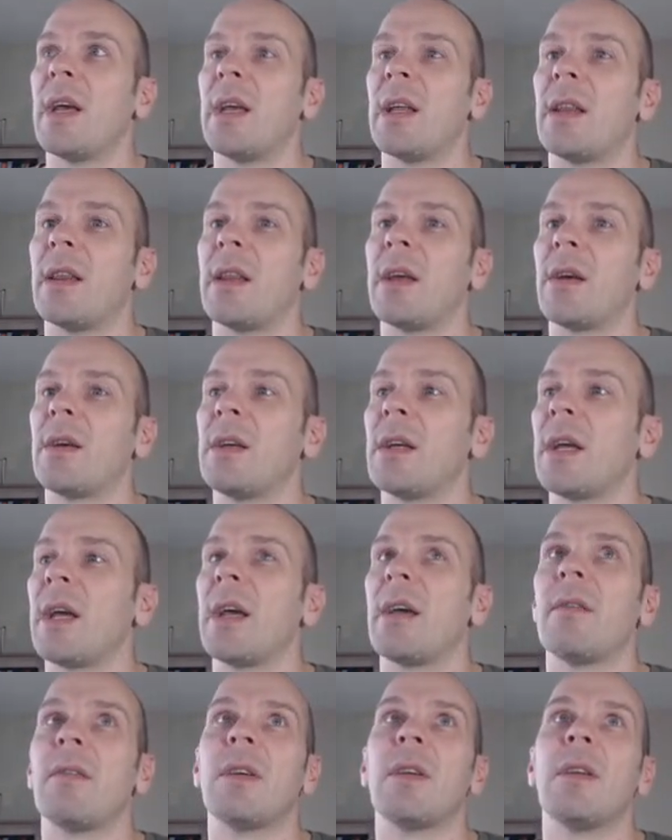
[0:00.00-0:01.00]
And there you
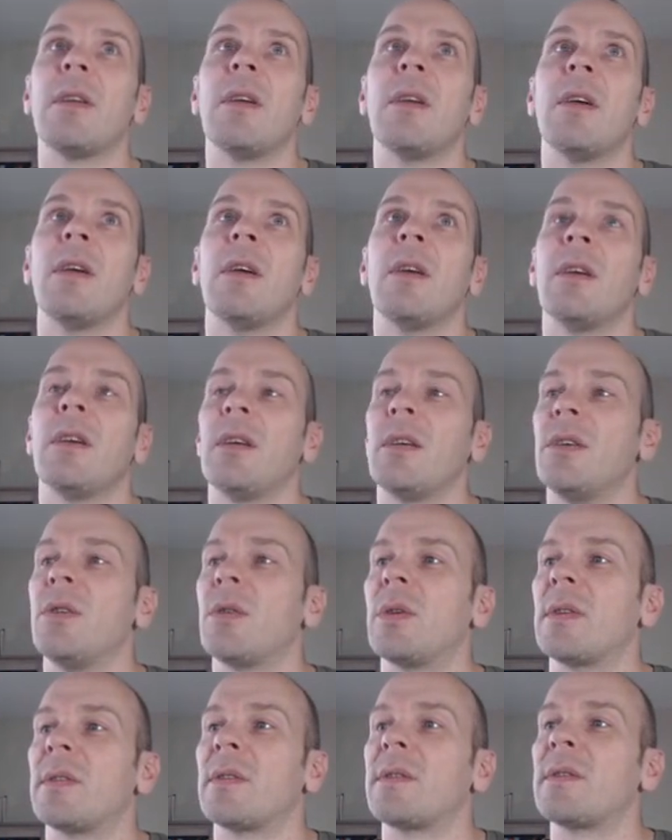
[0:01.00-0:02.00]
have it.
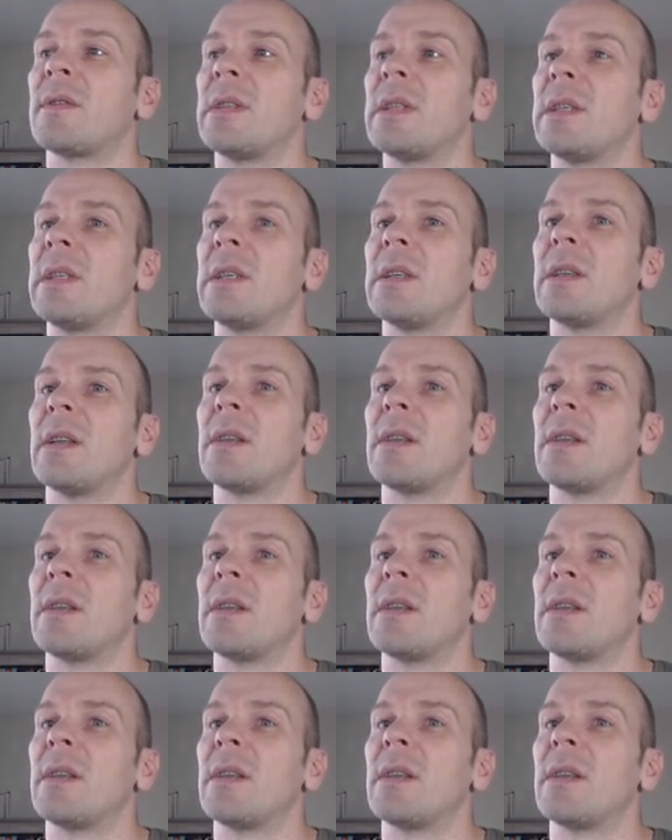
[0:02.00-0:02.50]
You can see